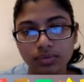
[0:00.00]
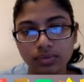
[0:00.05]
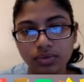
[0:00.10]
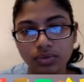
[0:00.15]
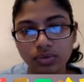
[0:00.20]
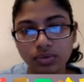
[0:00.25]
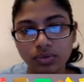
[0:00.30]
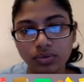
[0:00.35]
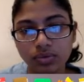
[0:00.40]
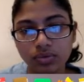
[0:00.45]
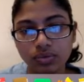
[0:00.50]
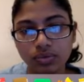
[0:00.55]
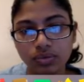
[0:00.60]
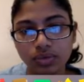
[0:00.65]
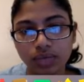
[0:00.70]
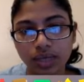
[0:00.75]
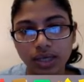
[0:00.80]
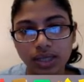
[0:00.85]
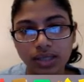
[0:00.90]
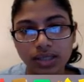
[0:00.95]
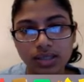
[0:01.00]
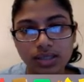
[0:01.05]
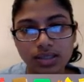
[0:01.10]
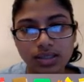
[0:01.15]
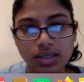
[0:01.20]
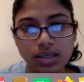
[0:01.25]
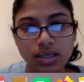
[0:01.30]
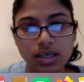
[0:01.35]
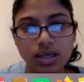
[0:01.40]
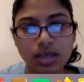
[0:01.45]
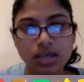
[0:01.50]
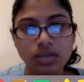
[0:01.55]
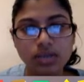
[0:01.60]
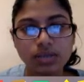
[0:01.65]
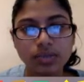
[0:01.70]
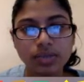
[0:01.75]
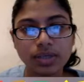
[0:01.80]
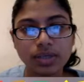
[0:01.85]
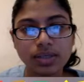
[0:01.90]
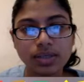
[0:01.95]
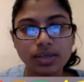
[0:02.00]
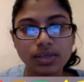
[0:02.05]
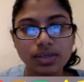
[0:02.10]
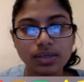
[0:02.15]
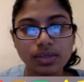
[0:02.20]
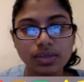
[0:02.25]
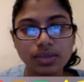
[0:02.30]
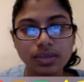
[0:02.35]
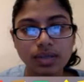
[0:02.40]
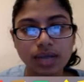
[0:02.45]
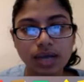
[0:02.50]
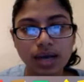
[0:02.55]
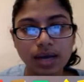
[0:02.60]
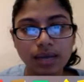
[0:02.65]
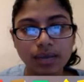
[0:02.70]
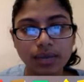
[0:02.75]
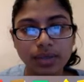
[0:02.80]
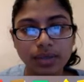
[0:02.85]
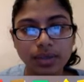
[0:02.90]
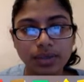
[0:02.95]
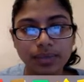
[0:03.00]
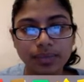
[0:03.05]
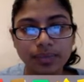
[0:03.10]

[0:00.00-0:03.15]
Ooh, nice. So because I was able to copy it,